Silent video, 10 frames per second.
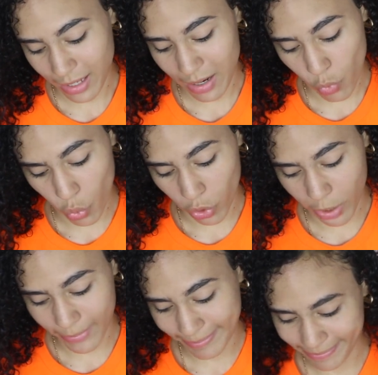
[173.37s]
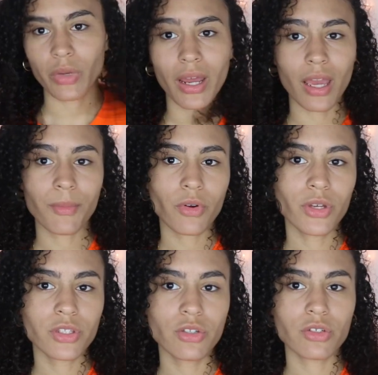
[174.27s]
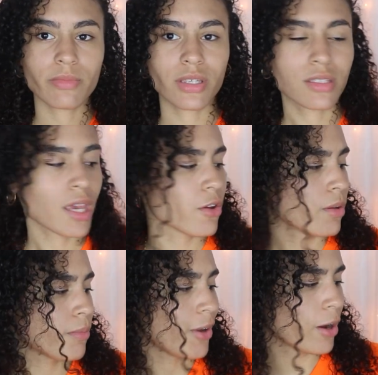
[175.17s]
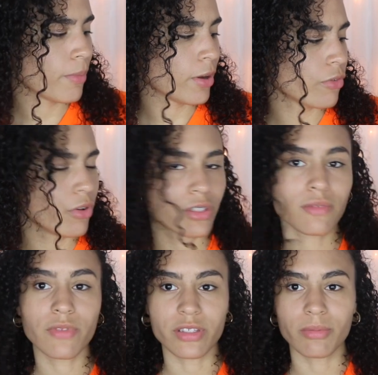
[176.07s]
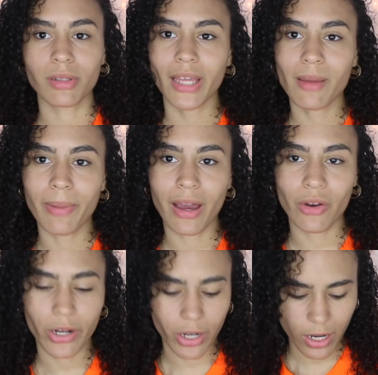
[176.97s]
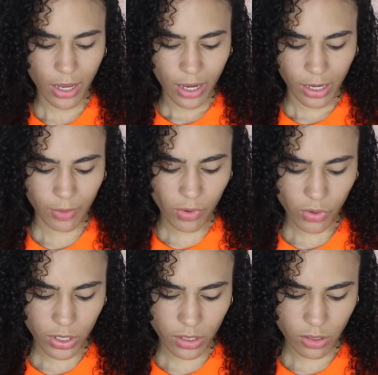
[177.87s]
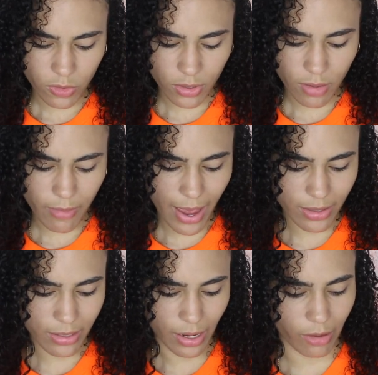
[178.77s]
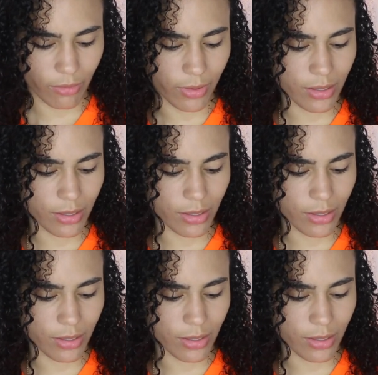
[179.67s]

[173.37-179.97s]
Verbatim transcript: anymore. But I am going to use my Sacred Bare Minerals Invisible Light Powder. I'm going to use the matte side of